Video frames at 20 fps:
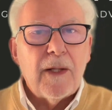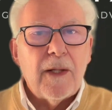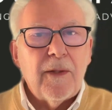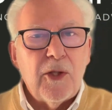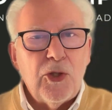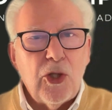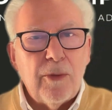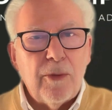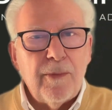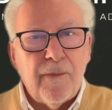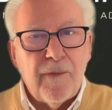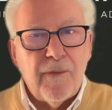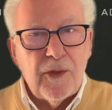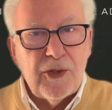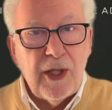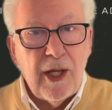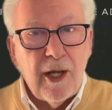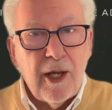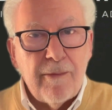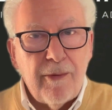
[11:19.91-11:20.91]
the job of a
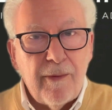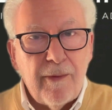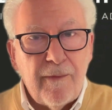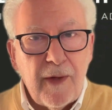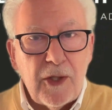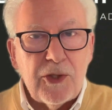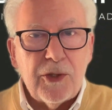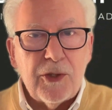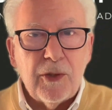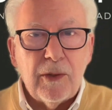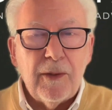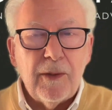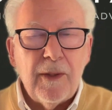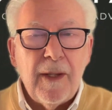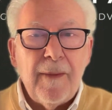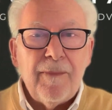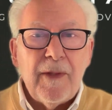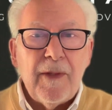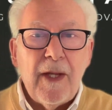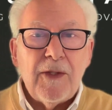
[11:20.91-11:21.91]
CI professional
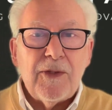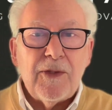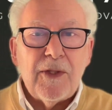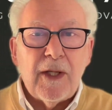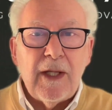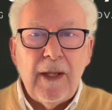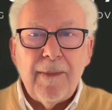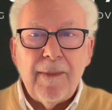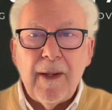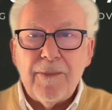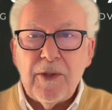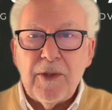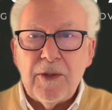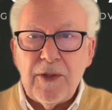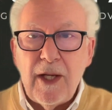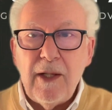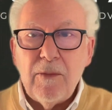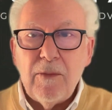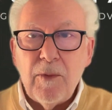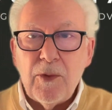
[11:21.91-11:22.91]
is to keep up to
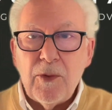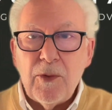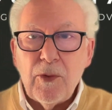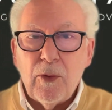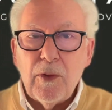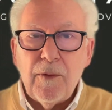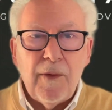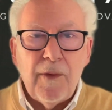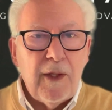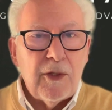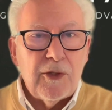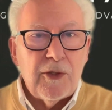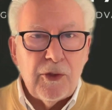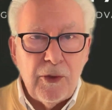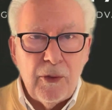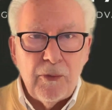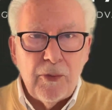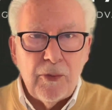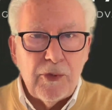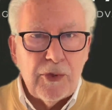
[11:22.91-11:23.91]
date with all of these
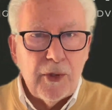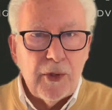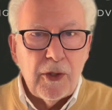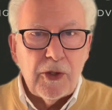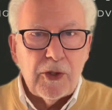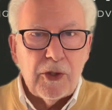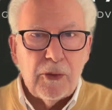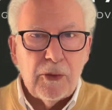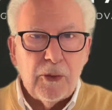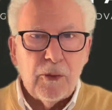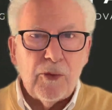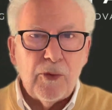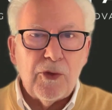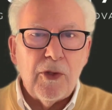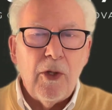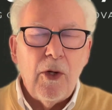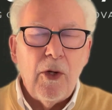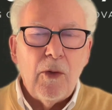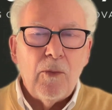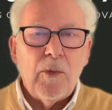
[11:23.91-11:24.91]
new research tools,
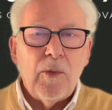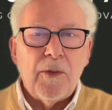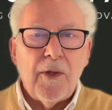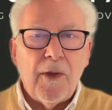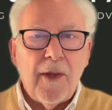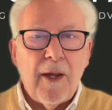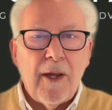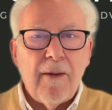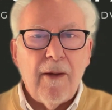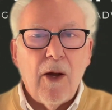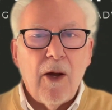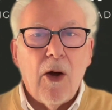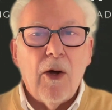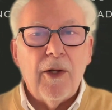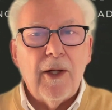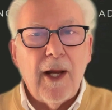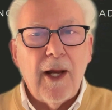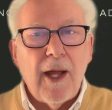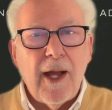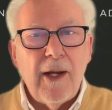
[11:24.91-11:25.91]
whether they're
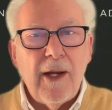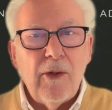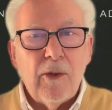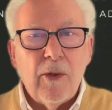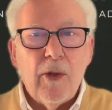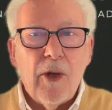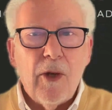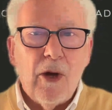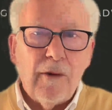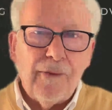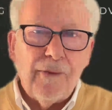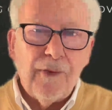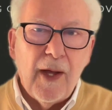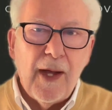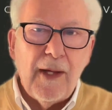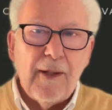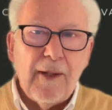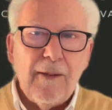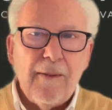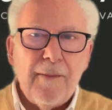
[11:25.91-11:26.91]
online or
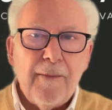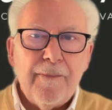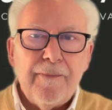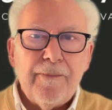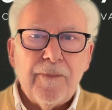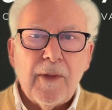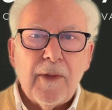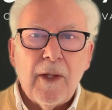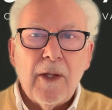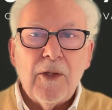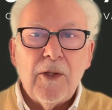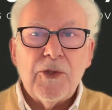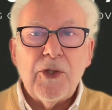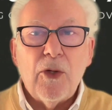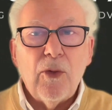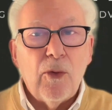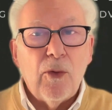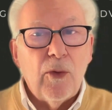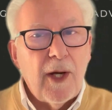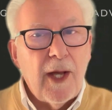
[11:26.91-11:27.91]
offline. So
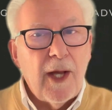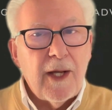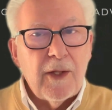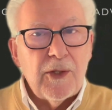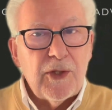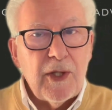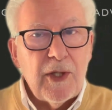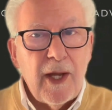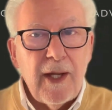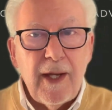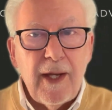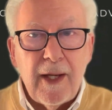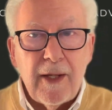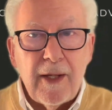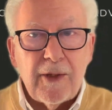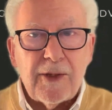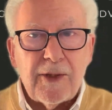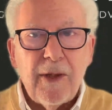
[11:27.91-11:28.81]
all I can say is